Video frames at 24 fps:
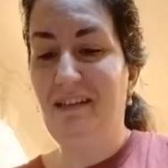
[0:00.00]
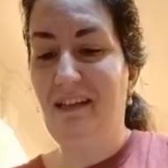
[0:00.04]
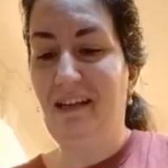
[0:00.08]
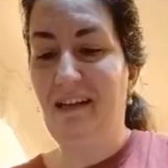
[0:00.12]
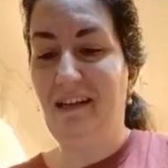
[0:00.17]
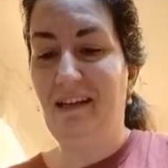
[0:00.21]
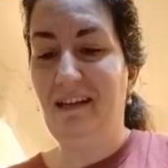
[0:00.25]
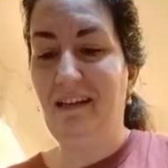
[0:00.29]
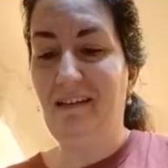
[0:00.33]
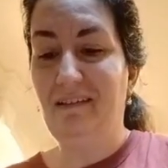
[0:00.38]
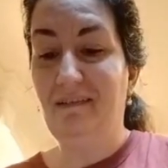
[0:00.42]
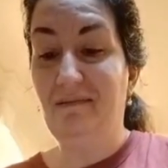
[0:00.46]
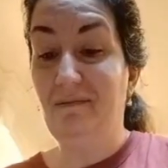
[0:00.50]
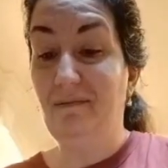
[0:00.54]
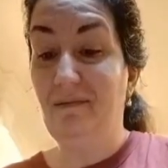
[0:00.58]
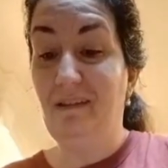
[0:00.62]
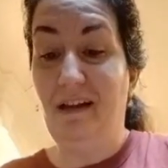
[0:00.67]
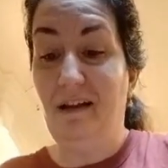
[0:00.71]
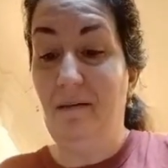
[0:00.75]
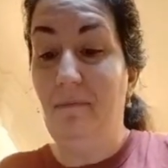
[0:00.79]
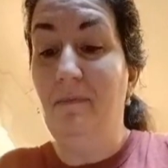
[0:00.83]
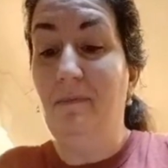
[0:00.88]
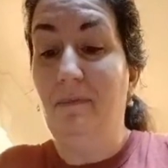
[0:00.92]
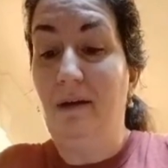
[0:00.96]
Like
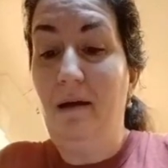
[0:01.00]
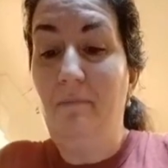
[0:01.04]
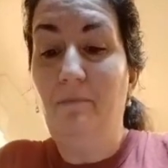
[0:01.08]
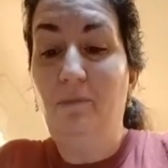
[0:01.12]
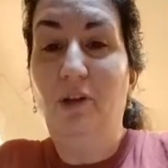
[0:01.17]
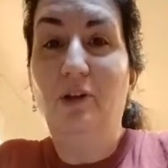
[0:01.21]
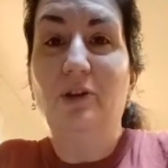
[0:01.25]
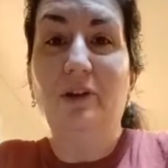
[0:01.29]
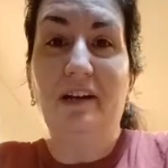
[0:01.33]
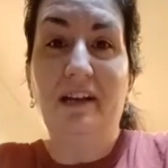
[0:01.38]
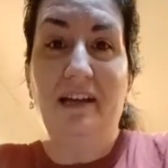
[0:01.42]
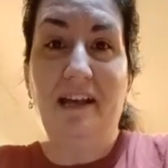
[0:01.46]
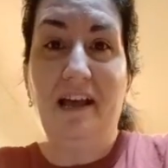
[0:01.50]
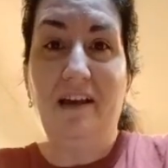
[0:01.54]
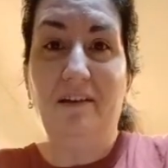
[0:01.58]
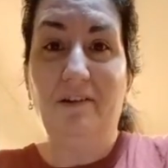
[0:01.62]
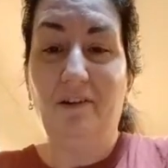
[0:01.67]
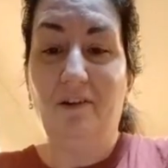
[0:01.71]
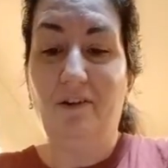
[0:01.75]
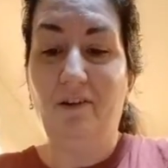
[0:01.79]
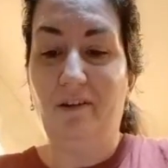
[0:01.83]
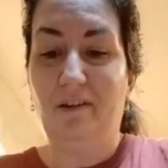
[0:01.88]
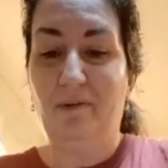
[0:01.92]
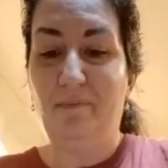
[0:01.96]
I'm learning how to
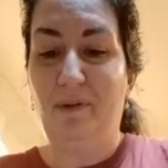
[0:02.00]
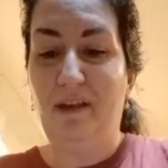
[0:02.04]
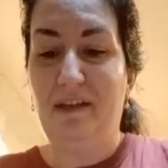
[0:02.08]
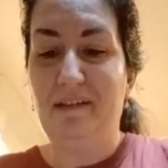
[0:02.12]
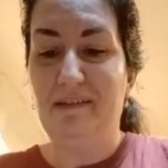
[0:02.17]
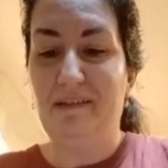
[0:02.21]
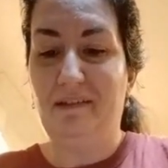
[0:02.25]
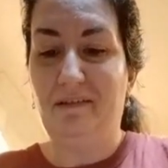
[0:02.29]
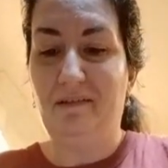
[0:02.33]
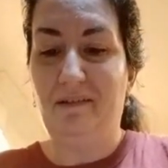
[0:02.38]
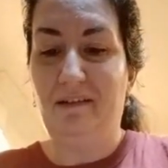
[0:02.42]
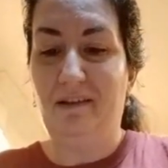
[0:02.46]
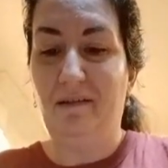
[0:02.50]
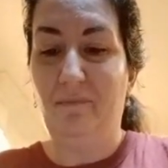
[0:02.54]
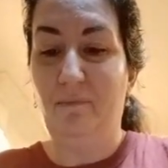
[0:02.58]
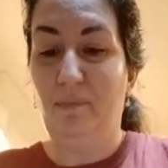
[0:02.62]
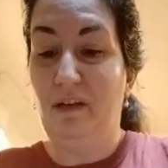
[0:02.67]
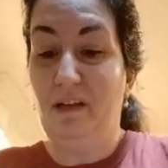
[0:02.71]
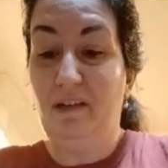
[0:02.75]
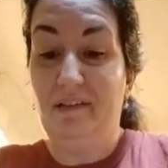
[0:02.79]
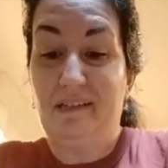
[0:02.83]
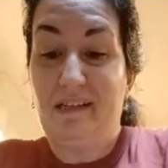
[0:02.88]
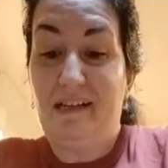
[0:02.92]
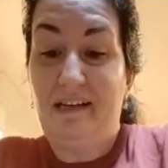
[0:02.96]
cook basically,
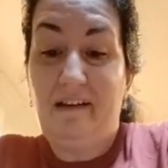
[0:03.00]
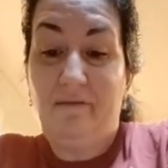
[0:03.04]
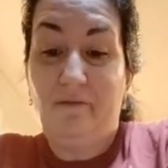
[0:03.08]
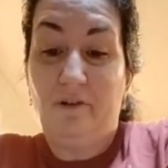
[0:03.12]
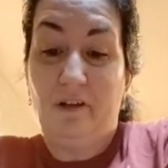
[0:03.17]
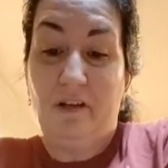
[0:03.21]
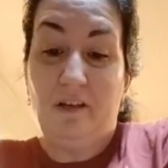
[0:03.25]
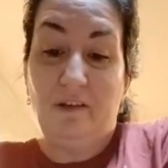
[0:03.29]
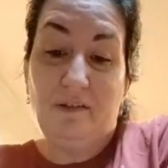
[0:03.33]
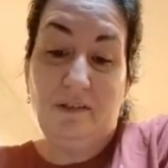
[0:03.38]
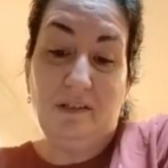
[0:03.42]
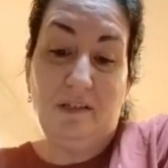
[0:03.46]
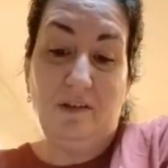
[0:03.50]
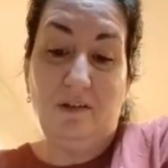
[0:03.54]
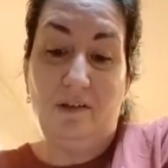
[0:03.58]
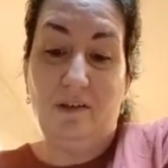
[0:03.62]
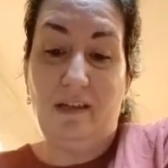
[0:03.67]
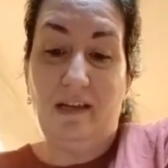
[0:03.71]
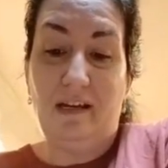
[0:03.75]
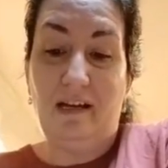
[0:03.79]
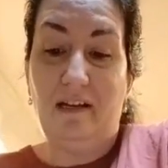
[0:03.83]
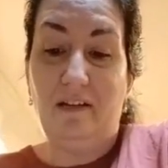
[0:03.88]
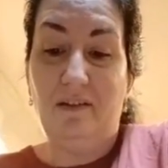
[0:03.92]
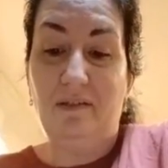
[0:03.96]
because I never used to do
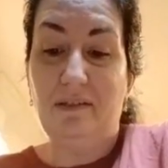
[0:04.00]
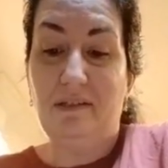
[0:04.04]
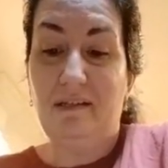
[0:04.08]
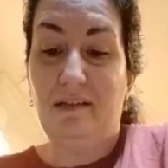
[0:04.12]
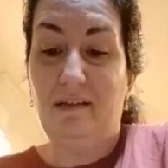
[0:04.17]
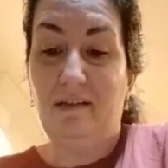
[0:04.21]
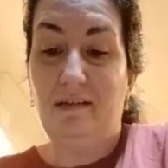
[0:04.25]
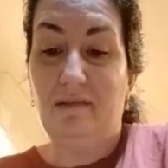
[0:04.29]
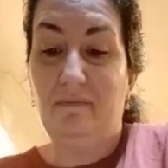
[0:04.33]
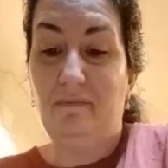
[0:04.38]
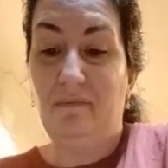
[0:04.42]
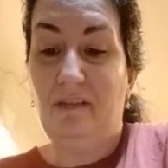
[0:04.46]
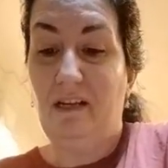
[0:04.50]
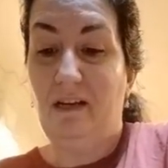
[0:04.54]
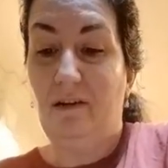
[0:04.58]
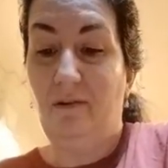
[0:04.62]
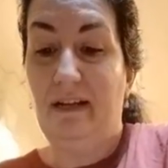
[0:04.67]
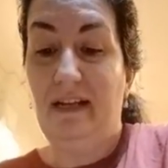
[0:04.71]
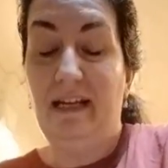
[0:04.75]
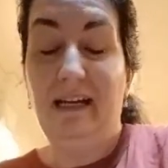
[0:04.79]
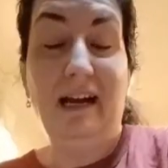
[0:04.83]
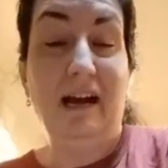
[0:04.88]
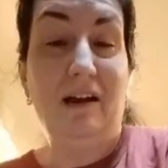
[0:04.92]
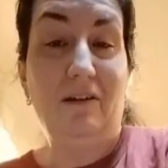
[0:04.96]
that. I used to,
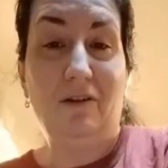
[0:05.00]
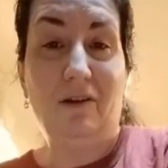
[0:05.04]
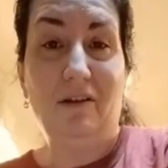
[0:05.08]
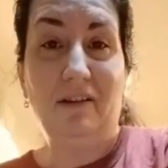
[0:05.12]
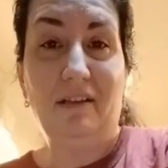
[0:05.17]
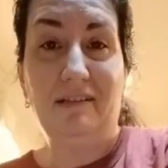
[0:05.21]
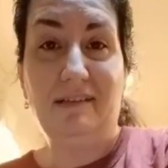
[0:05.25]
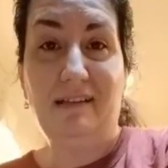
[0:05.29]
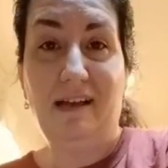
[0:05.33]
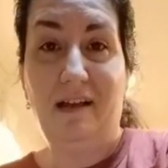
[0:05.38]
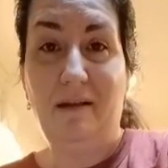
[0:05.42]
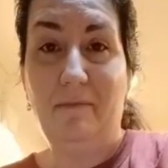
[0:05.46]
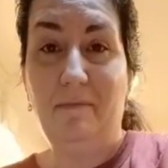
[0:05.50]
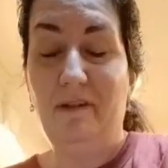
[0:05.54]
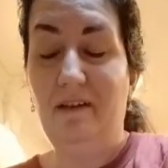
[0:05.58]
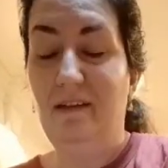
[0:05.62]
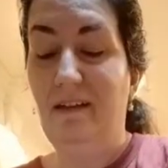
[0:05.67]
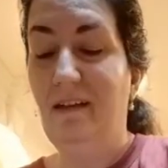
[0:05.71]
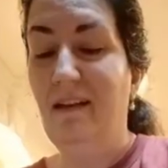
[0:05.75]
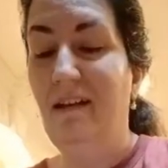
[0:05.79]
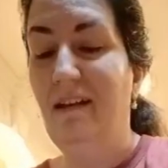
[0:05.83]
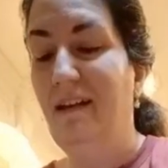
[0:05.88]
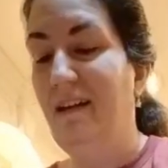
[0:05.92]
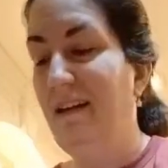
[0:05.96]
eat out all the time
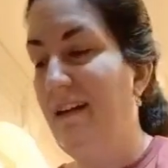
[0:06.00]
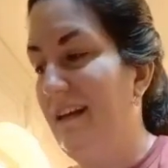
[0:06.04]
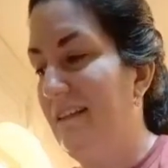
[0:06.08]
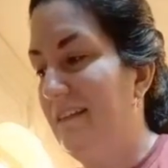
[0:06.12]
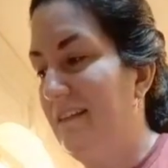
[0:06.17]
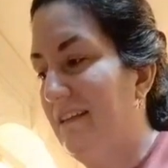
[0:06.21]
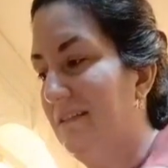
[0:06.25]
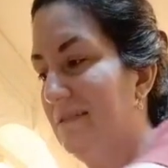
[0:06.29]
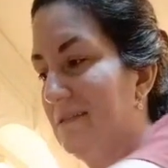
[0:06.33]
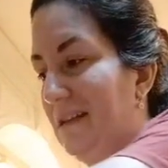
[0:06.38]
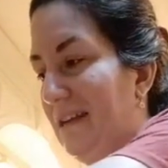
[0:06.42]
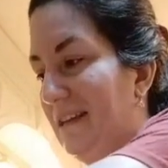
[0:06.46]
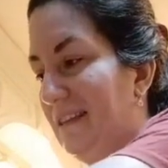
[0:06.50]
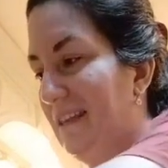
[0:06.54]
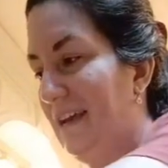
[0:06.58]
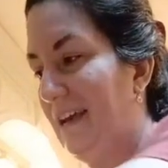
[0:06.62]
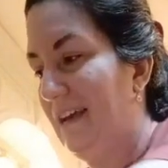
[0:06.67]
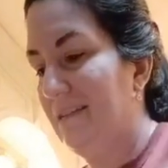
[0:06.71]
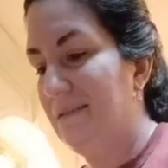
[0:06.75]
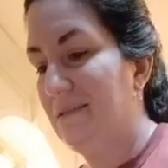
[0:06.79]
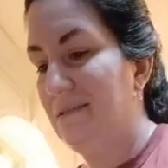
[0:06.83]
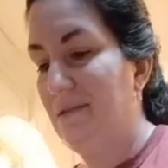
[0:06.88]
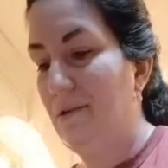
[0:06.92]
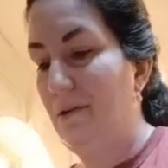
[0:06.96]
and things like
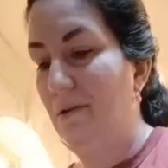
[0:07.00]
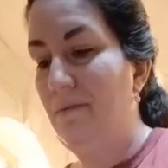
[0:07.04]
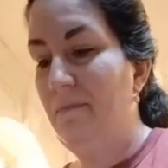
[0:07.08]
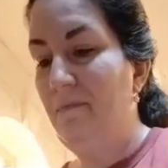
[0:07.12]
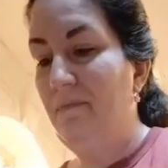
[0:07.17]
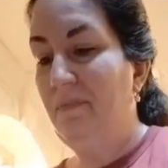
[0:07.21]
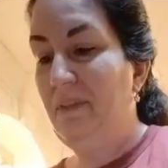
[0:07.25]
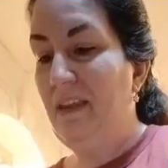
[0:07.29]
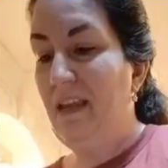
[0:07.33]
that. So,